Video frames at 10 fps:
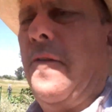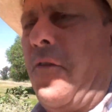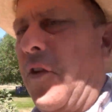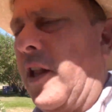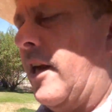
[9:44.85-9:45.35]

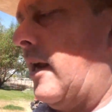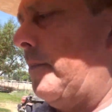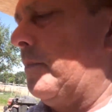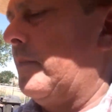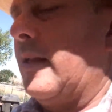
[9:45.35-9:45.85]
fill it up.
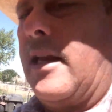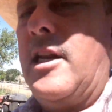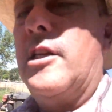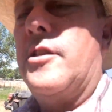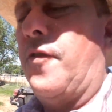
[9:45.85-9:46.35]
It
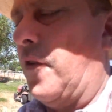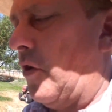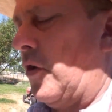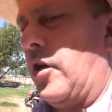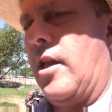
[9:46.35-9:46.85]
is
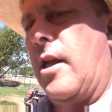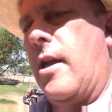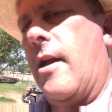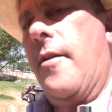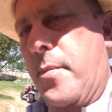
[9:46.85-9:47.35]
full
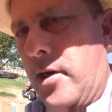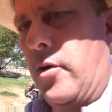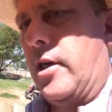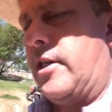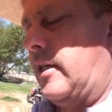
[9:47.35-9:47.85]
of
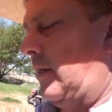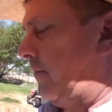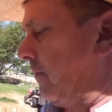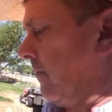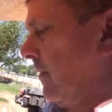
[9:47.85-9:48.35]
manure tea.
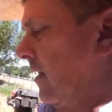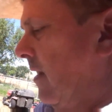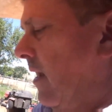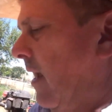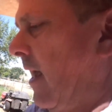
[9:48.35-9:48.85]

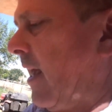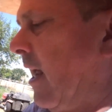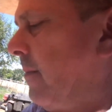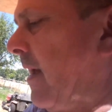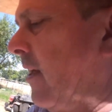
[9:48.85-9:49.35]
I got
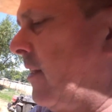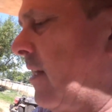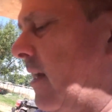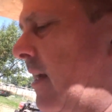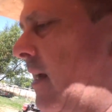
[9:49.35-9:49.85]
about,
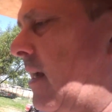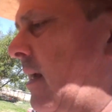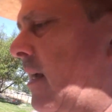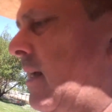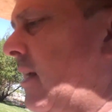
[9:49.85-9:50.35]

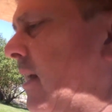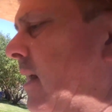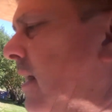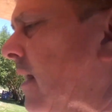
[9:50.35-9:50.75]
I